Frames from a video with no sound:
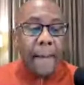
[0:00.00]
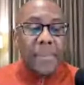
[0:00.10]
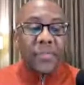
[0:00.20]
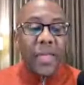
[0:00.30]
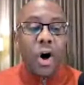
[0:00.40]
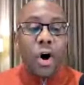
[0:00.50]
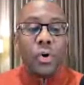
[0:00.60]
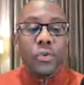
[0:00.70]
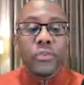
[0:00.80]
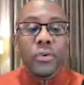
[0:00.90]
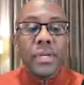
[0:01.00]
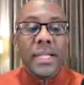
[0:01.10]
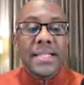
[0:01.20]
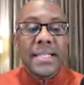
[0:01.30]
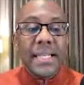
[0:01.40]
but they also
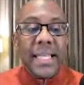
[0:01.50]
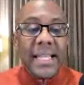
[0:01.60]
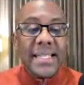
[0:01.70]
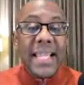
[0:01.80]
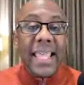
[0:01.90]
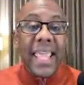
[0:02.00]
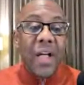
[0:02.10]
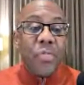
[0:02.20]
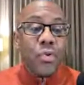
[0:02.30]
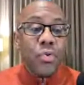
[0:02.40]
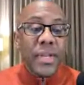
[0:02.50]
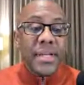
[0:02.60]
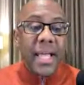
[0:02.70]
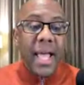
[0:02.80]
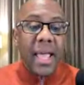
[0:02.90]
need it to get through the
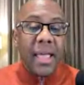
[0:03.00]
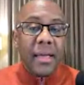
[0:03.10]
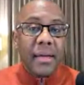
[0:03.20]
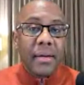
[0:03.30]
day.